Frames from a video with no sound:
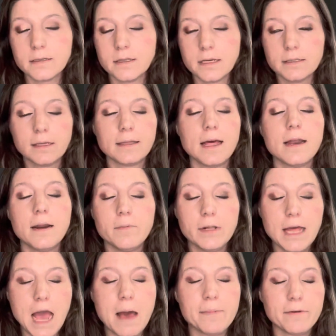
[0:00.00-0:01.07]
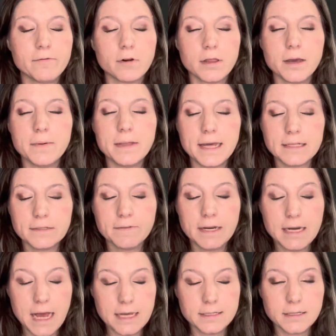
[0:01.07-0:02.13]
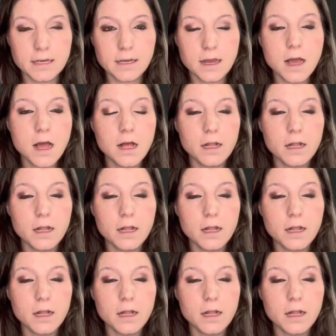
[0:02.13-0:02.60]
and things like that. And I'm really happy for them and that's fantastic.